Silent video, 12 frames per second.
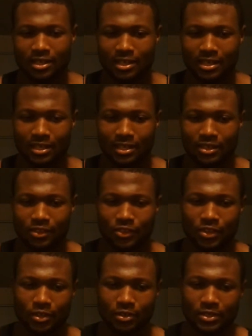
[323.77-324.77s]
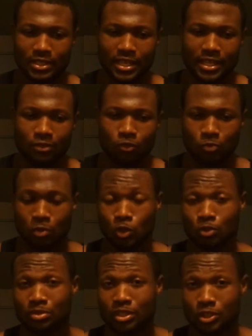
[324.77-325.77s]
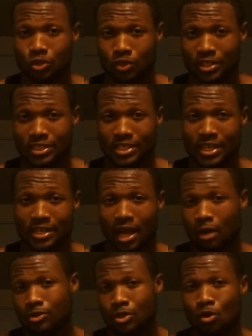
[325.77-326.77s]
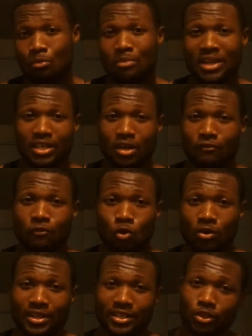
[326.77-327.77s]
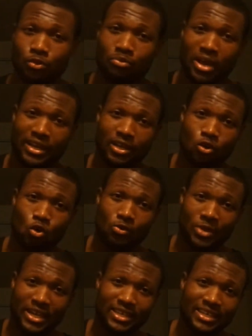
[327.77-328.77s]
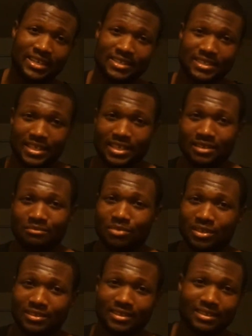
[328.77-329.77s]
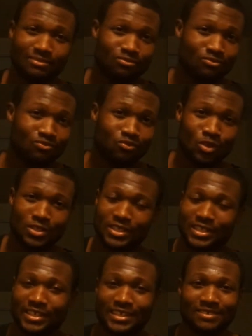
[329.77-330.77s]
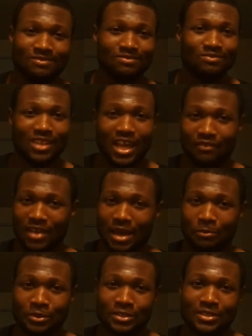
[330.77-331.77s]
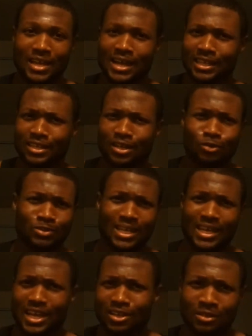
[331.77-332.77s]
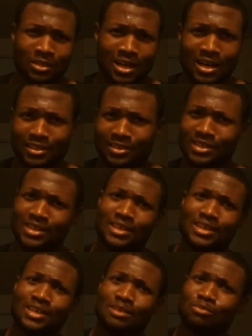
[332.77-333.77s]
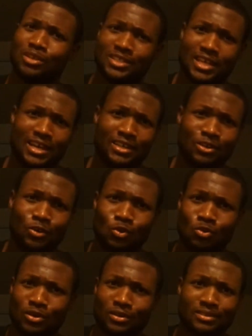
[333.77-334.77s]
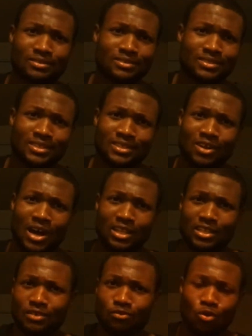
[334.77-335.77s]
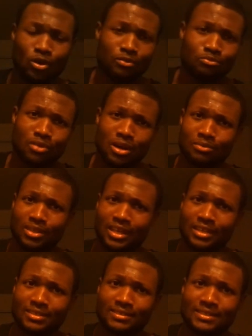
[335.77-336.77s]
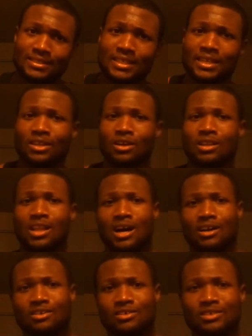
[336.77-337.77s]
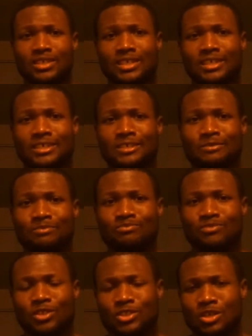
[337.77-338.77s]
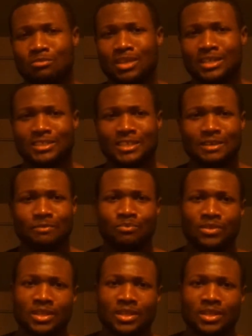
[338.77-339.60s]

uh, Thursday was supposed to be a stretch day. I was going to make up for it and do back and core that day instead, but once again, life happens. I get home like 8 o'clock, plus I had to go to work, and I leave work probably like 10 o'clock um, or something like that.